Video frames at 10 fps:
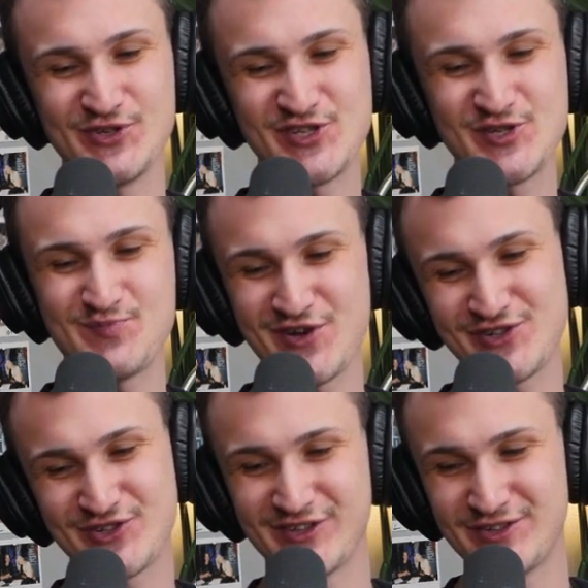
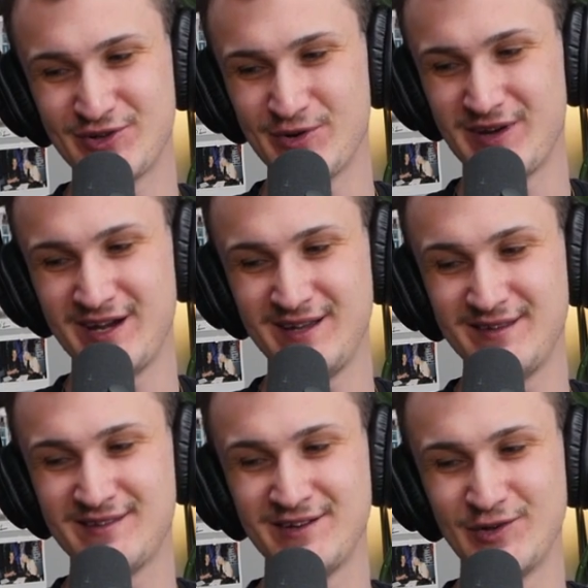special. I didn't know
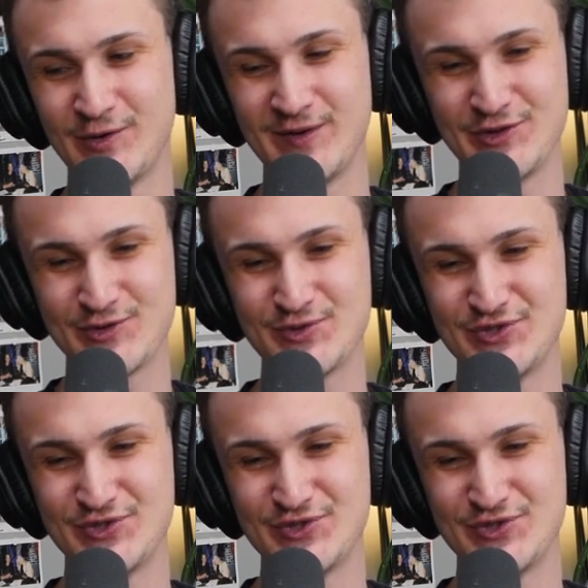anything. No one else was